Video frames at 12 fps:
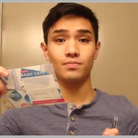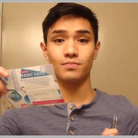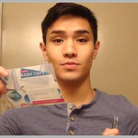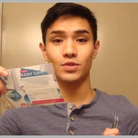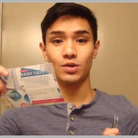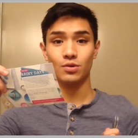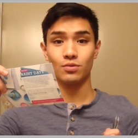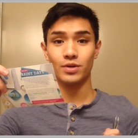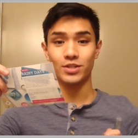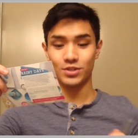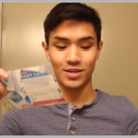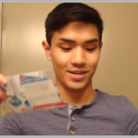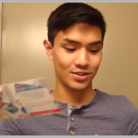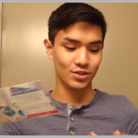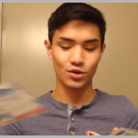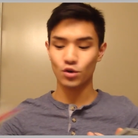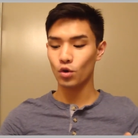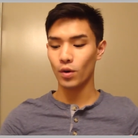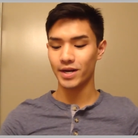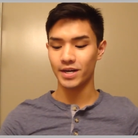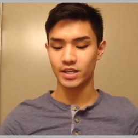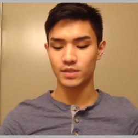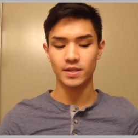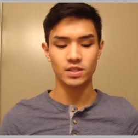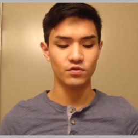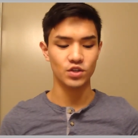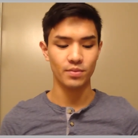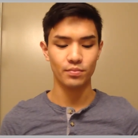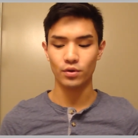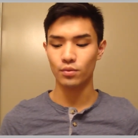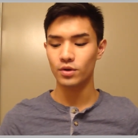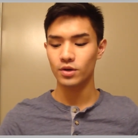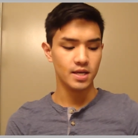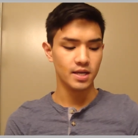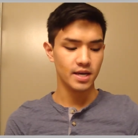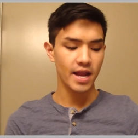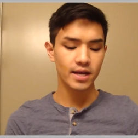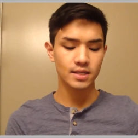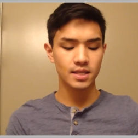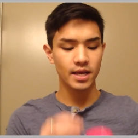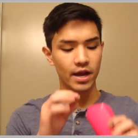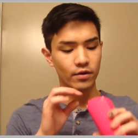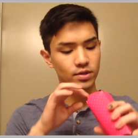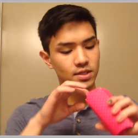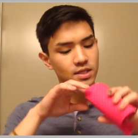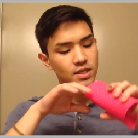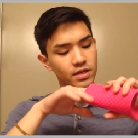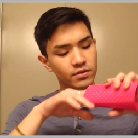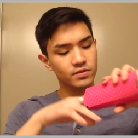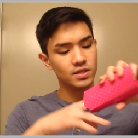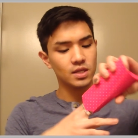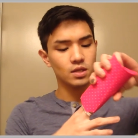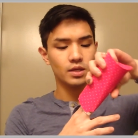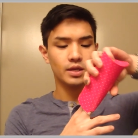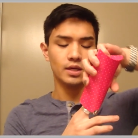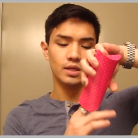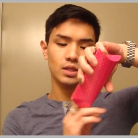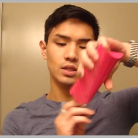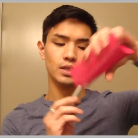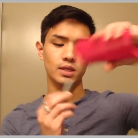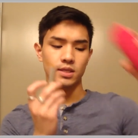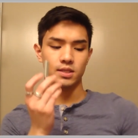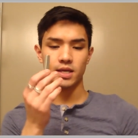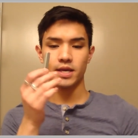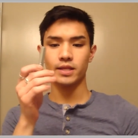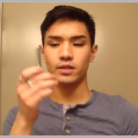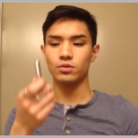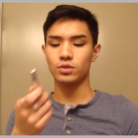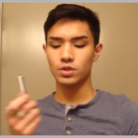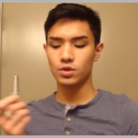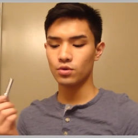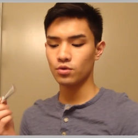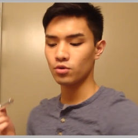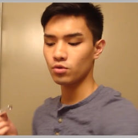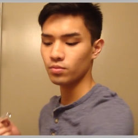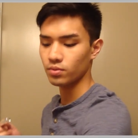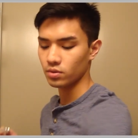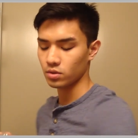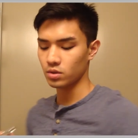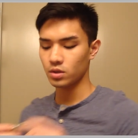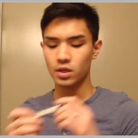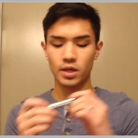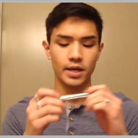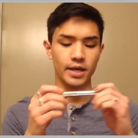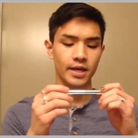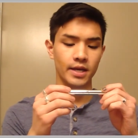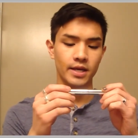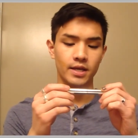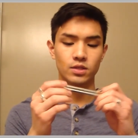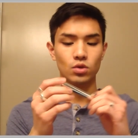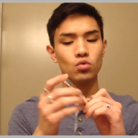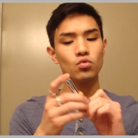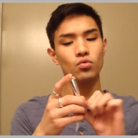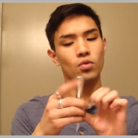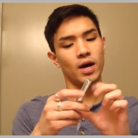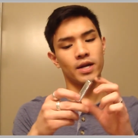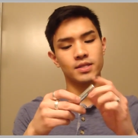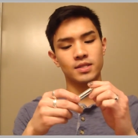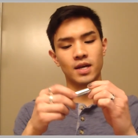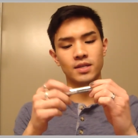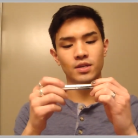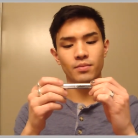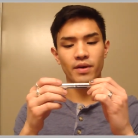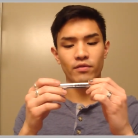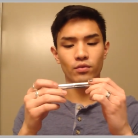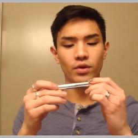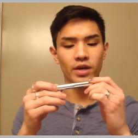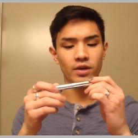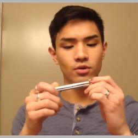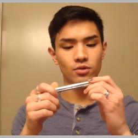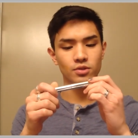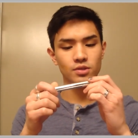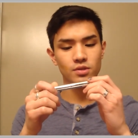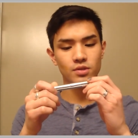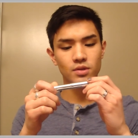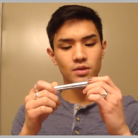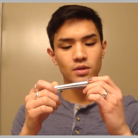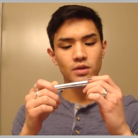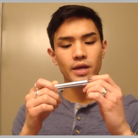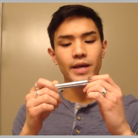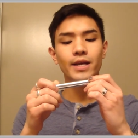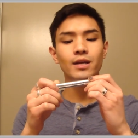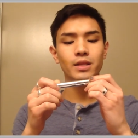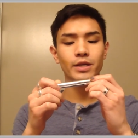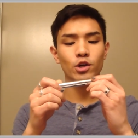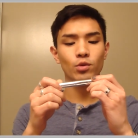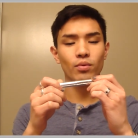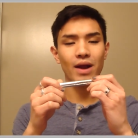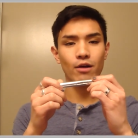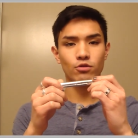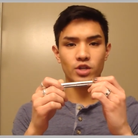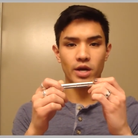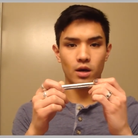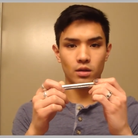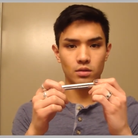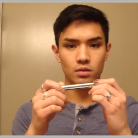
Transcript: So it's, it's quite an expensive shampoo. The next thing I received is a little tube. It is, ooh, Anastasia Beverly Hills. Clear Brow Gel.